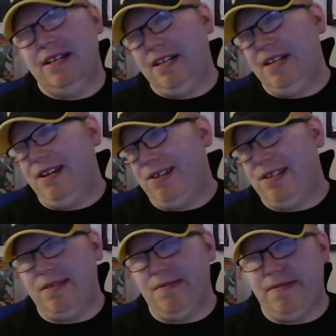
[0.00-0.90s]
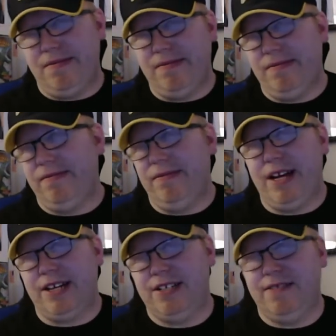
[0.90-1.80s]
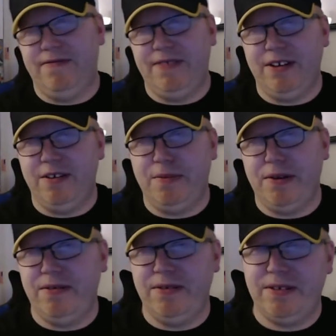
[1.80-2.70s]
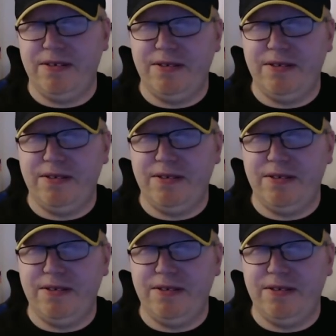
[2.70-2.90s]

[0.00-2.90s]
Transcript: and there's some action figure post